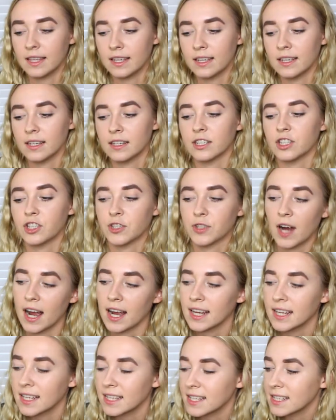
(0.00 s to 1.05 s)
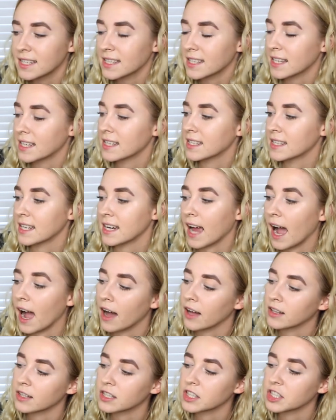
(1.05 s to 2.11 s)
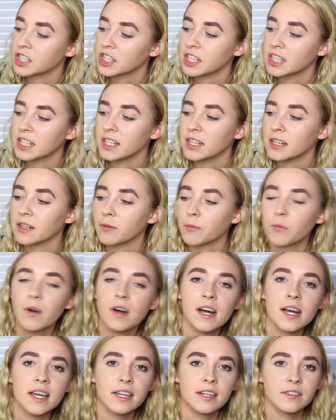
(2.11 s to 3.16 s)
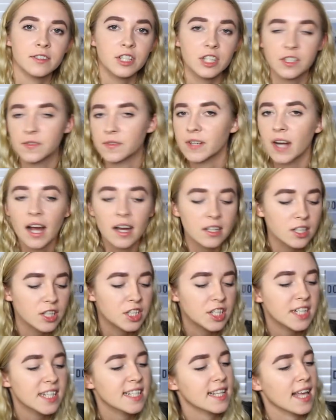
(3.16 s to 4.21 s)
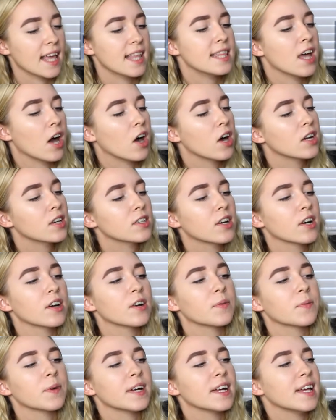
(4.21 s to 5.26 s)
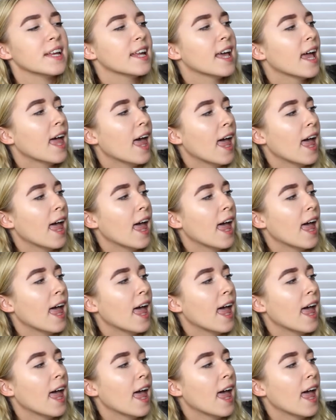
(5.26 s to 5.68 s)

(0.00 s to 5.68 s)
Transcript: The Tri-Ease is an allergy one just for allergies and the On Guard one